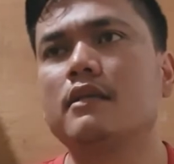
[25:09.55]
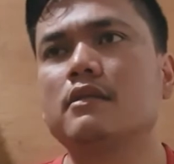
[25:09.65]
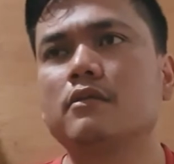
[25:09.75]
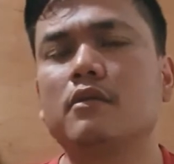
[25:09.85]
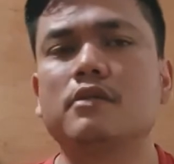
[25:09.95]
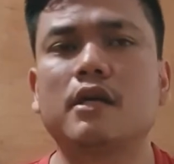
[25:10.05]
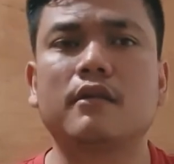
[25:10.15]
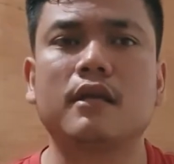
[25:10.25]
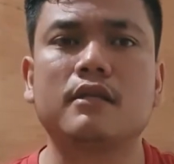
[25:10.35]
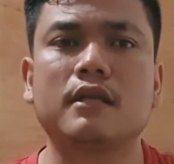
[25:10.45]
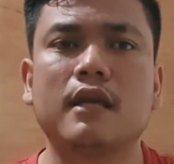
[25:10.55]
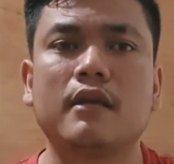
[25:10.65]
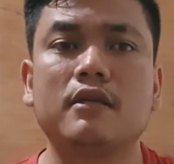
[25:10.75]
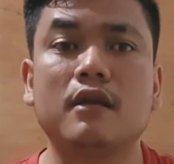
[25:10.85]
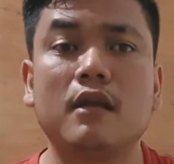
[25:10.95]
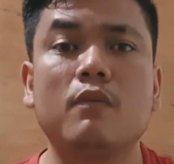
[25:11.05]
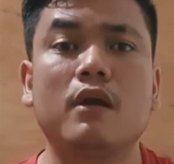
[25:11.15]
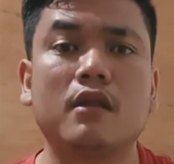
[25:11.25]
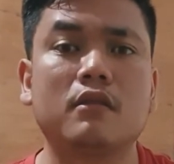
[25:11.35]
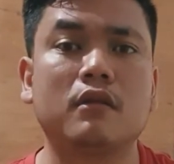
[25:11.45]
So those are things that I really
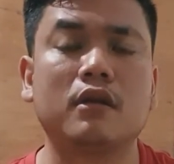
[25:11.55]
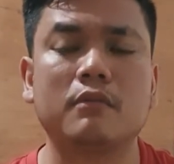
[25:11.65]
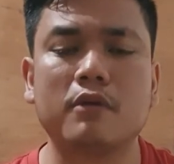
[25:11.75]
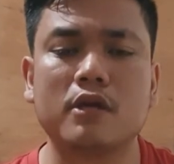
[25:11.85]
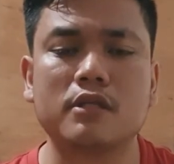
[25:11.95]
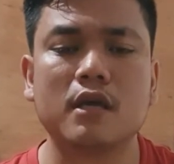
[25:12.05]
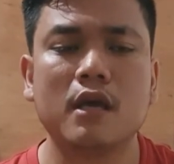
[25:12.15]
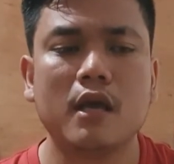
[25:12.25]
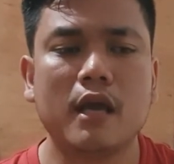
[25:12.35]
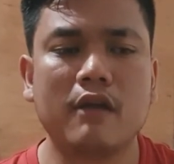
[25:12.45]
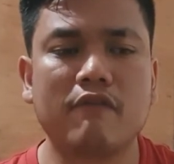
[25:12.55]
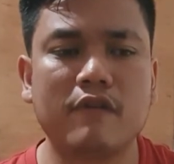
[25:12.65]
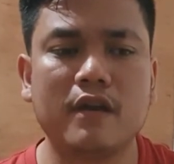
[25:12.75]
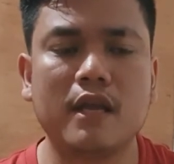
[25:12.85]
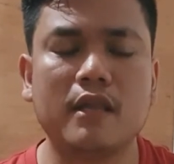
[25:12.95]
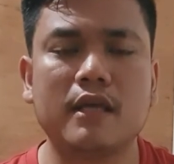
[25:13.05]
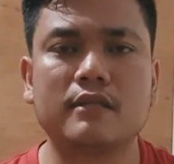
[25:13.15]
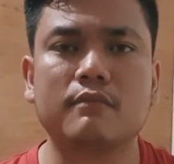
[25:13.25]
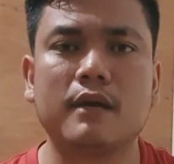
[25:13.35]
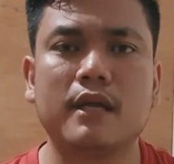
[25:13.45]
wanted to learn, because every day
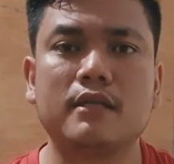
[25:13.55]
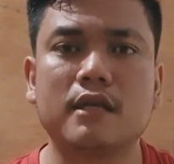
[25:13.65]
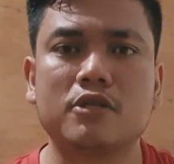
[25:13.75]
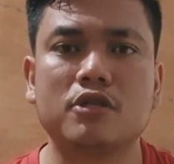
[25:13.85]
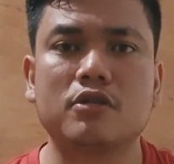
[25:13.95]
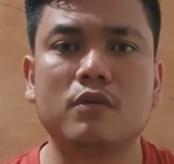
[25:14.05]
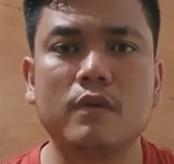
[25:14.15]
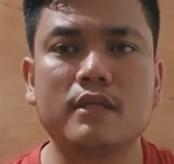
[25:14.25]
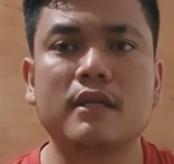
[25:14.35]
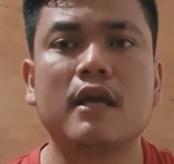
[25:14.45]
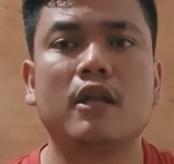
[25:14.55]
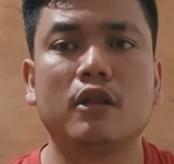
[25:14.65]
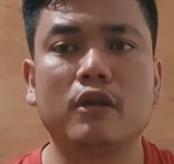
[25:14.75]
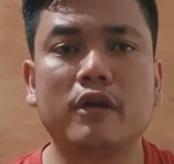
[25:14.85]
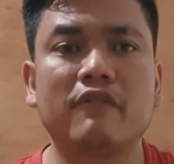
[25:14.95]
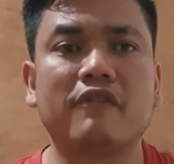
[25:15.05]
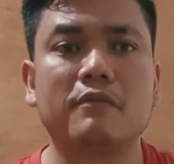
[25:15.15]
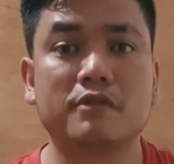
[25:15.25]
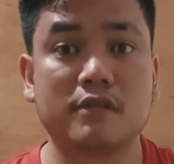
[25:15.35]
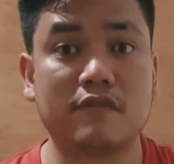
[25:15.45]
that's my intention, to always learn
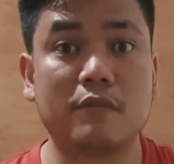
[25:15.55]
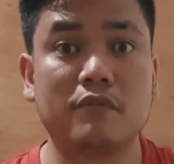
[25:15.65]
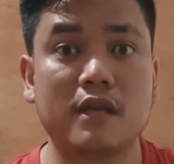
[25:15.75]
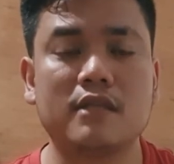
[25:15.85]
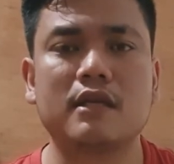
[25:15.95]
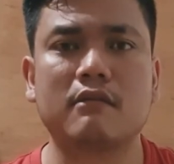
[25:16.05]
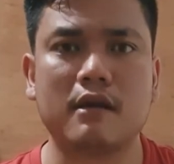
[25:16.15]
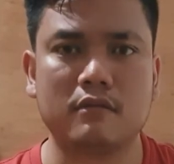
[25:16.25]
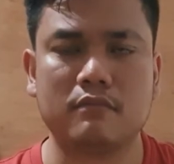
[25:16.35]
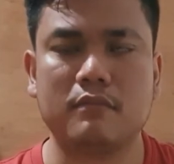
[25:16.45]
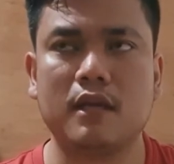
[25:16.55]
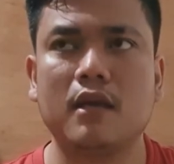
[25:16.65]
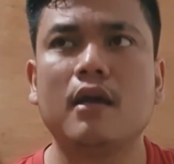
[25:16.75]
from things around me.